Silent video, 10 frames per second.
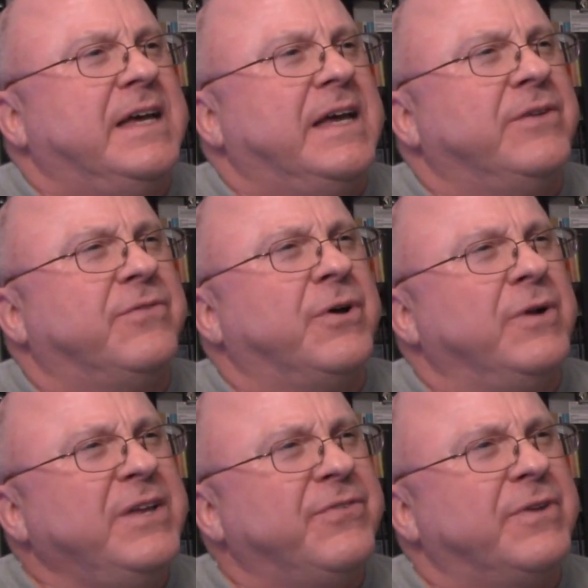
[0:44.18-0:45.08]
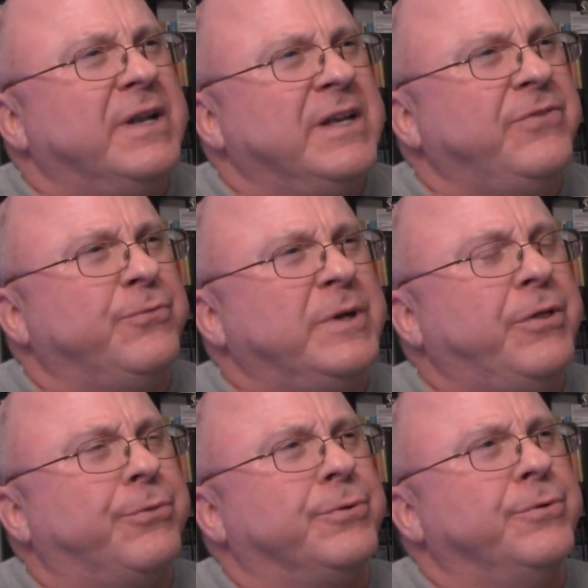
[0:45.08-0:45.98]
And so let's
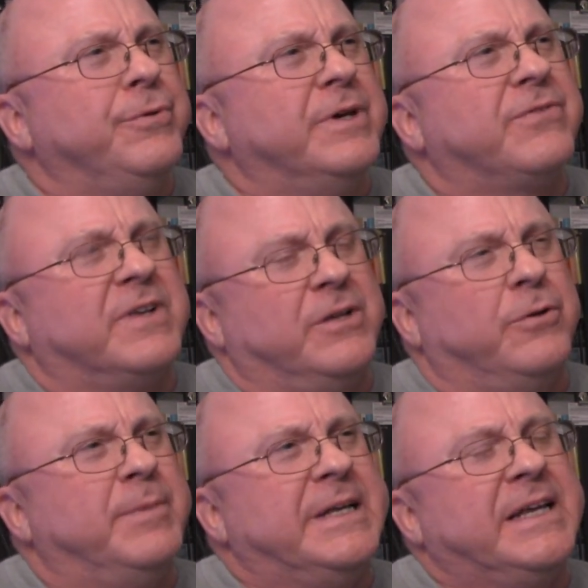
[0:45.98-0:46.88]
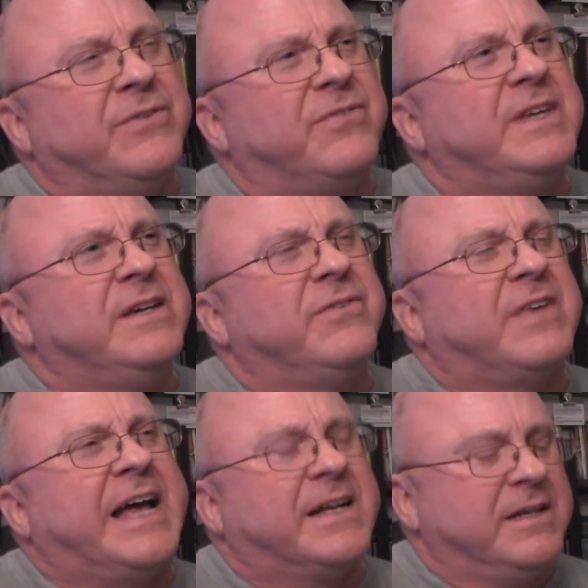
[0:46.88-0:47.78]
read through this a little bit and see
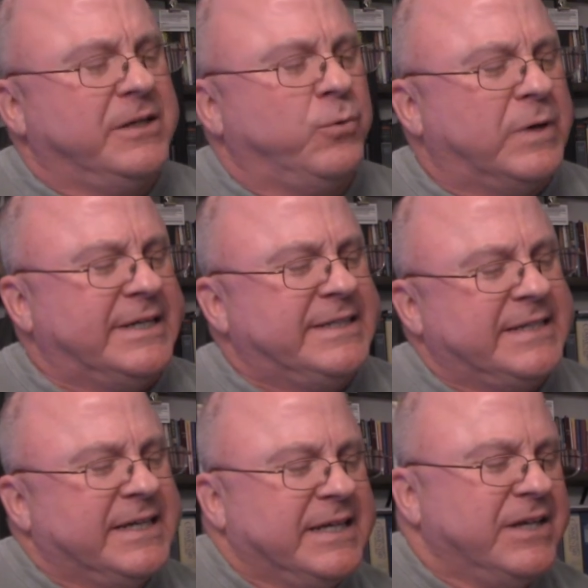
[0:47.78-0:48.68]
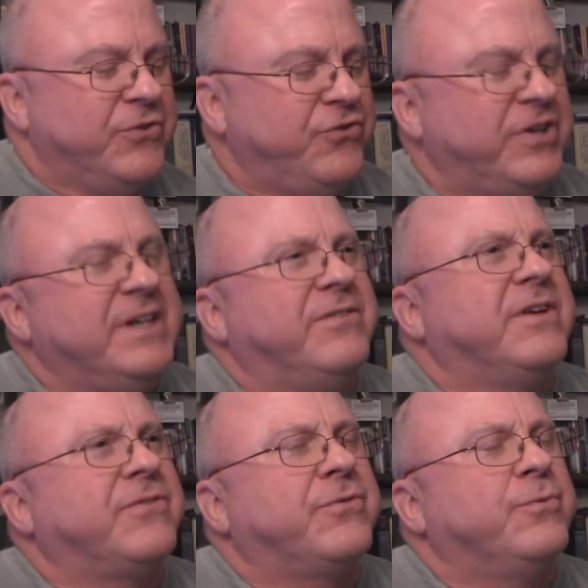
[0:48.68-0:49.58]
exactly what
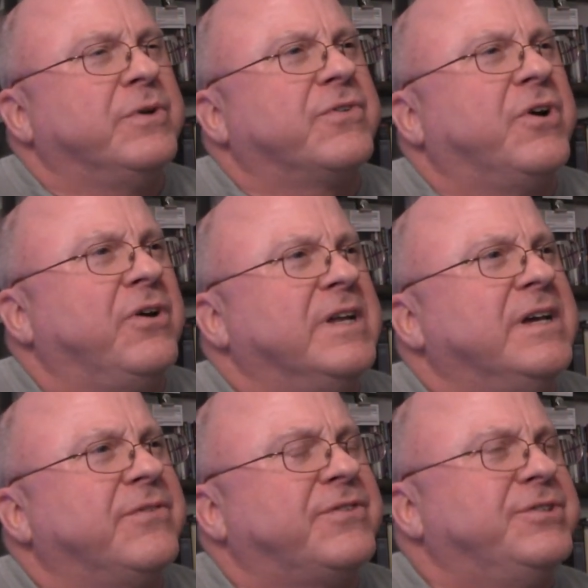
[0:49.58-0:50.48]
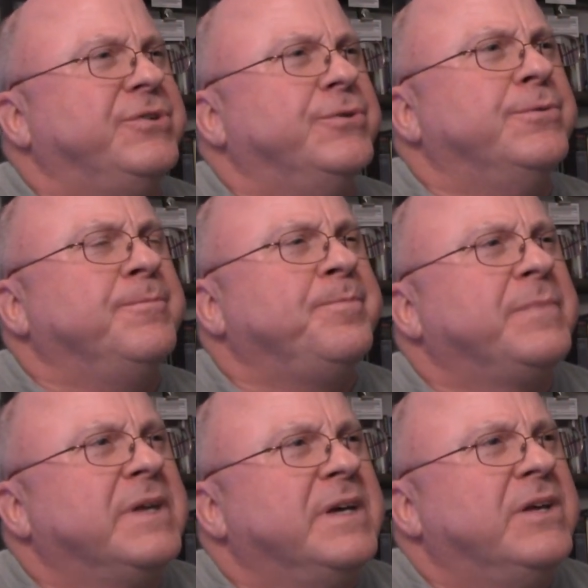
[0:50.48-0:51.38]
Jesus was calling us to.
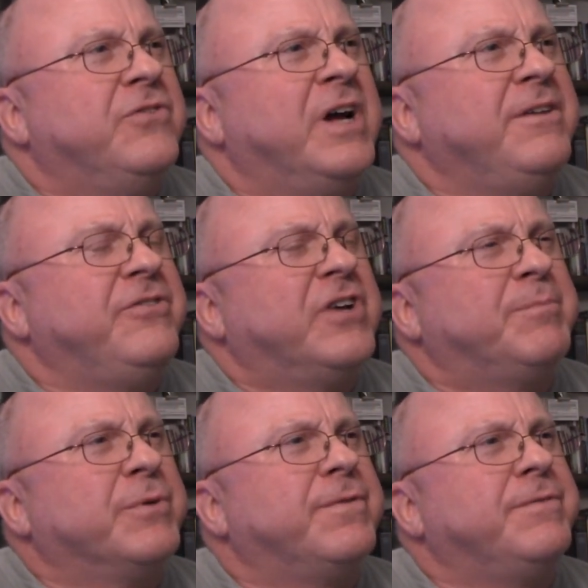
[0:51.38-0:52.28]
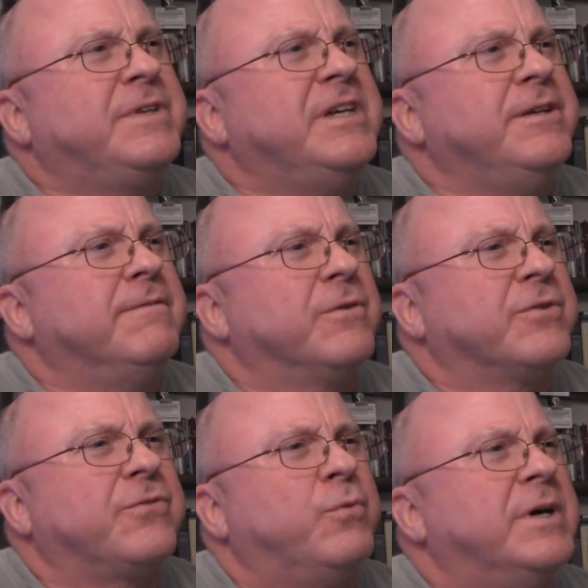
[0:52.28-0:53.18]
John chapter 15,
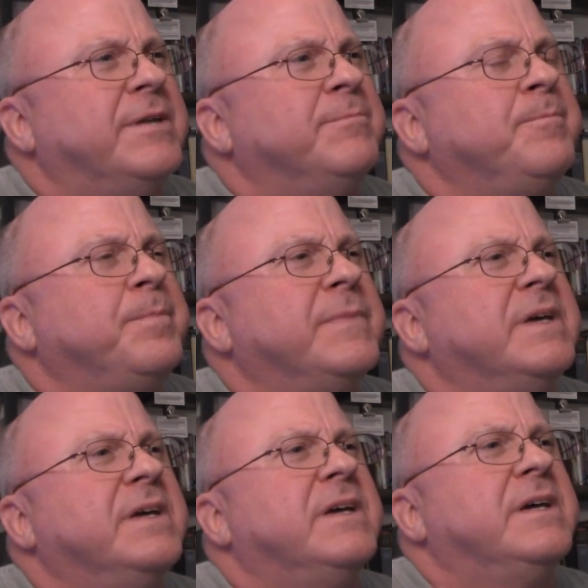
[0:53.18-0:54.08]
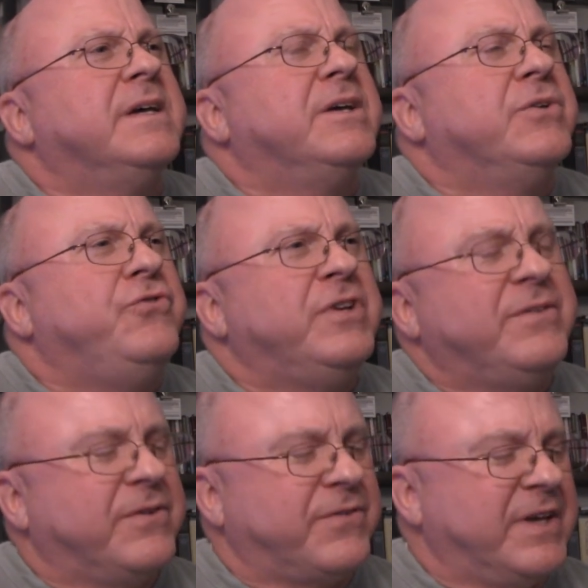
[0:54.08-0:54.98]
verse 1.
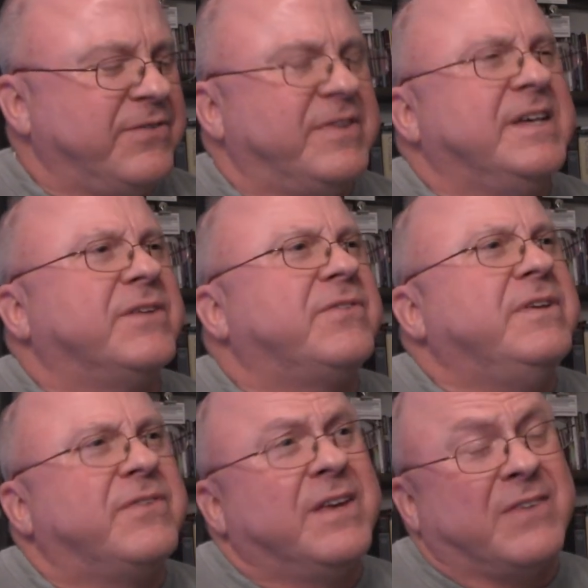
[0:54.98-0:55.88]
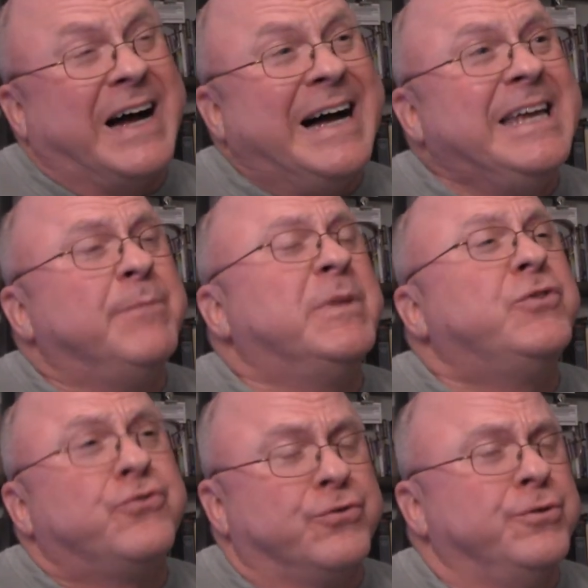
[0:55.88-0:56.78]
Jesus says this. He says, "I am the
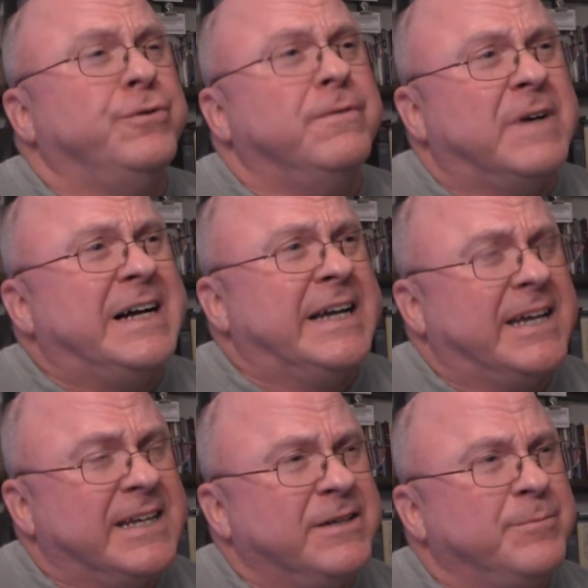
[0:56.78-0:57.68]
true vine."